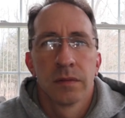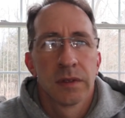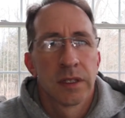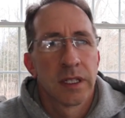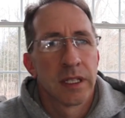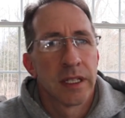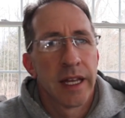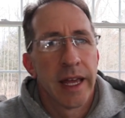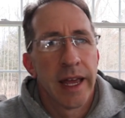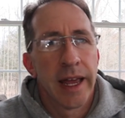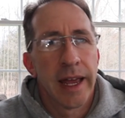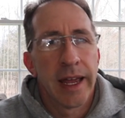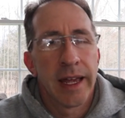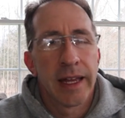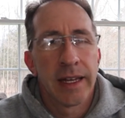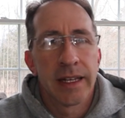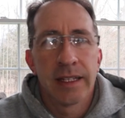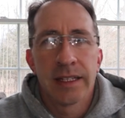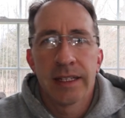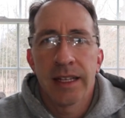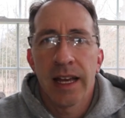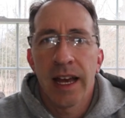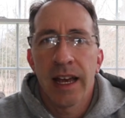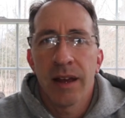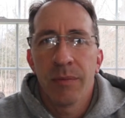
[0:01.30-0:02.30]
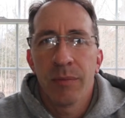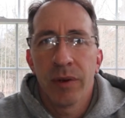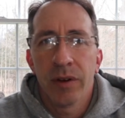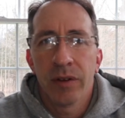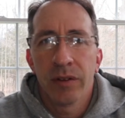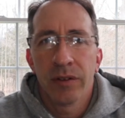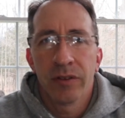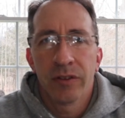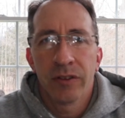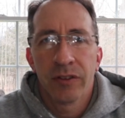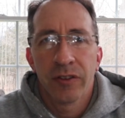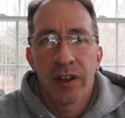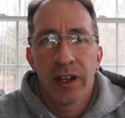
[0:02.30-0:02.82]
Today on Design,
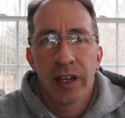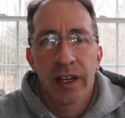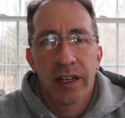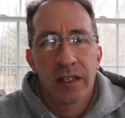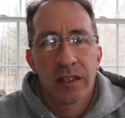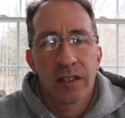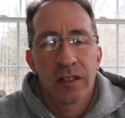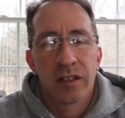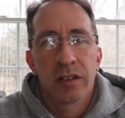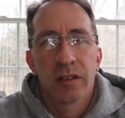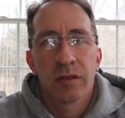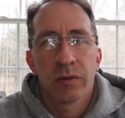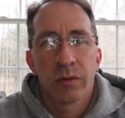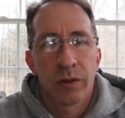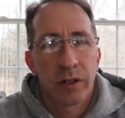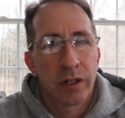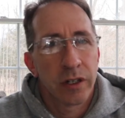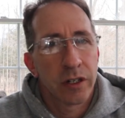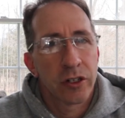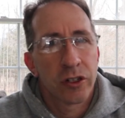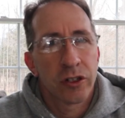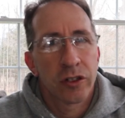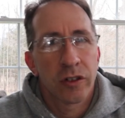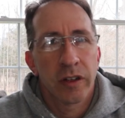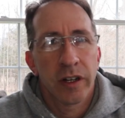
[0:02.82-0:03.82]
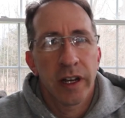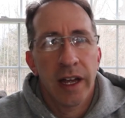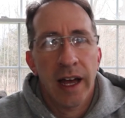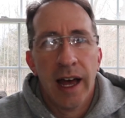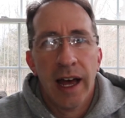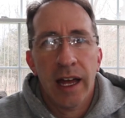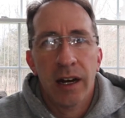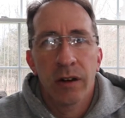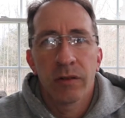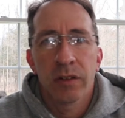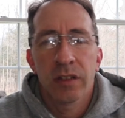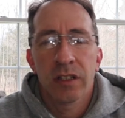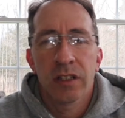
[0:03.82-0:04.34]
Build, and Fix, we're going to show you
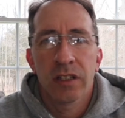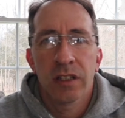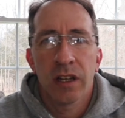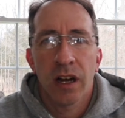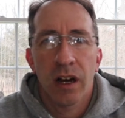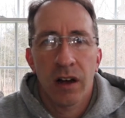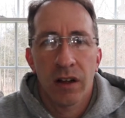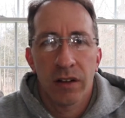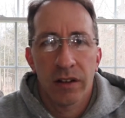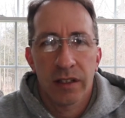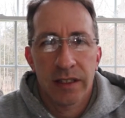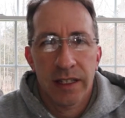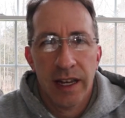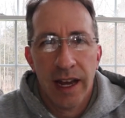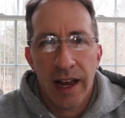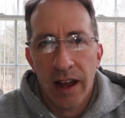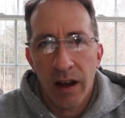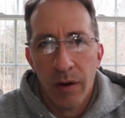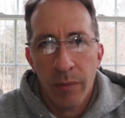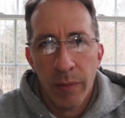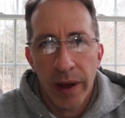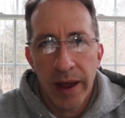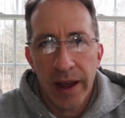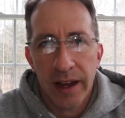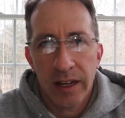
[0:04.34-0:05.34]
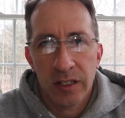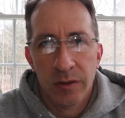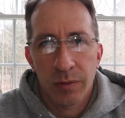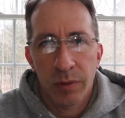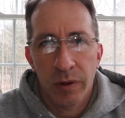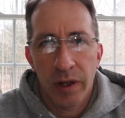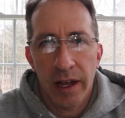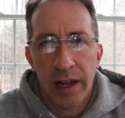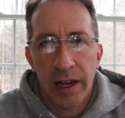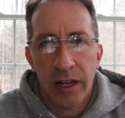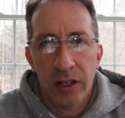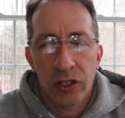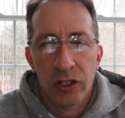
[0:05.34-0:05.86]
how to install the tile
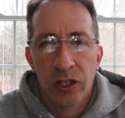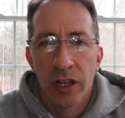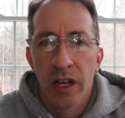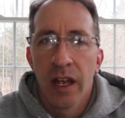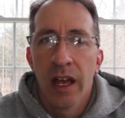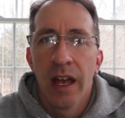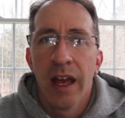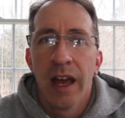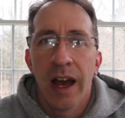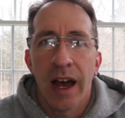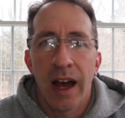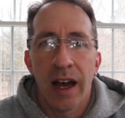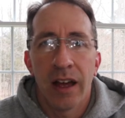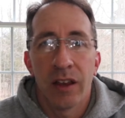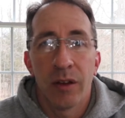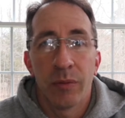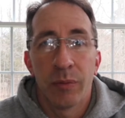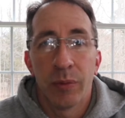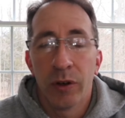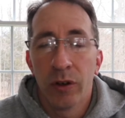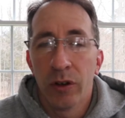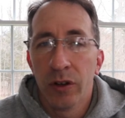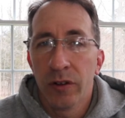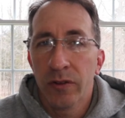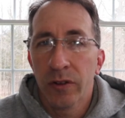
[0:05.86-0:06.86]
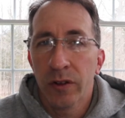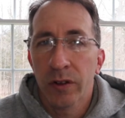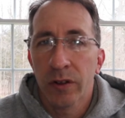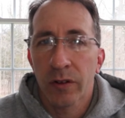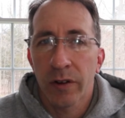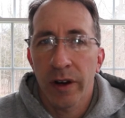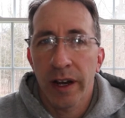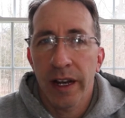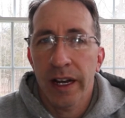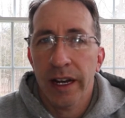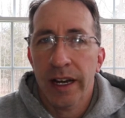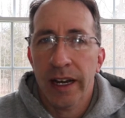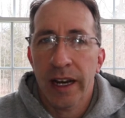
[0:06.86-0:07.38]
backsplash on the beautiful
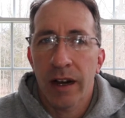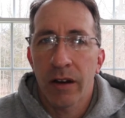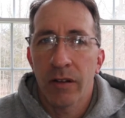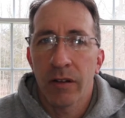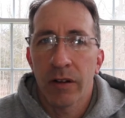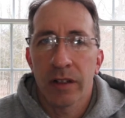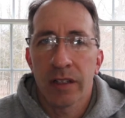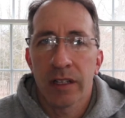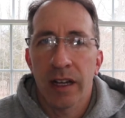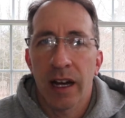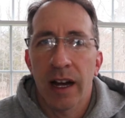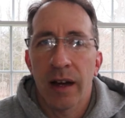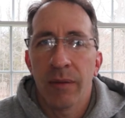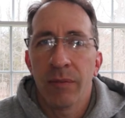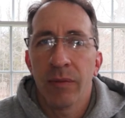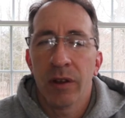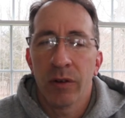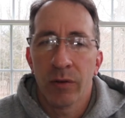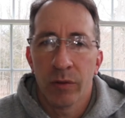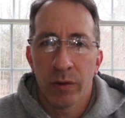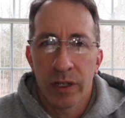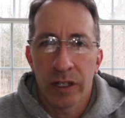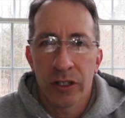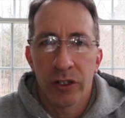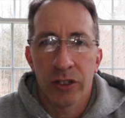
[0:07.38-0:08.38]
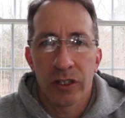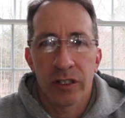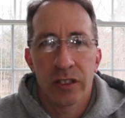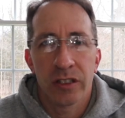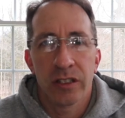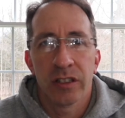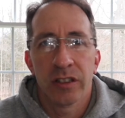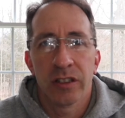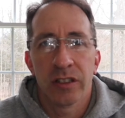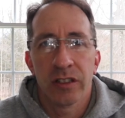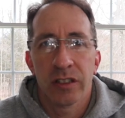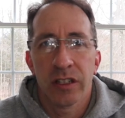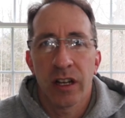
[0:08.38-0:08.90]
granite countertop that we just
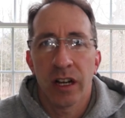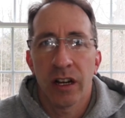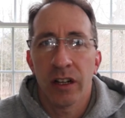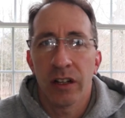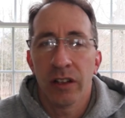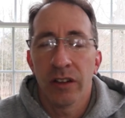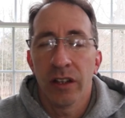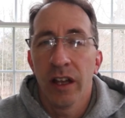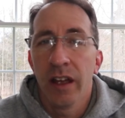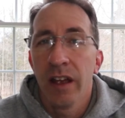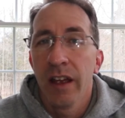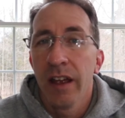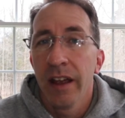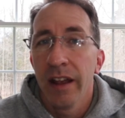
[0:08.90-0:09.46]
installed.